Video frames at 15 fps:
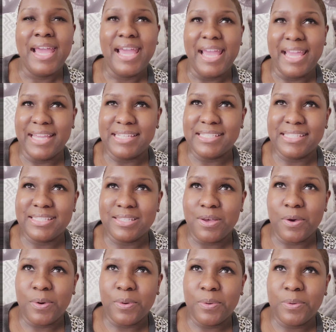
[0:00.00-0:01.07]
And
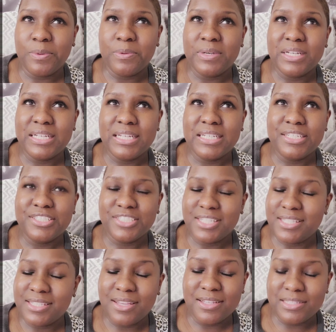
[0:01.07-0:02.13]
so she
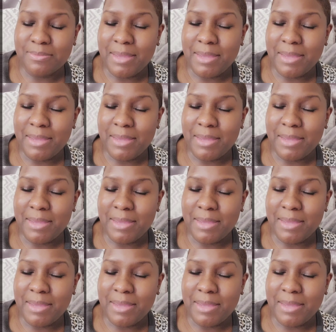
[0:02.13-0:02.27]
tells him,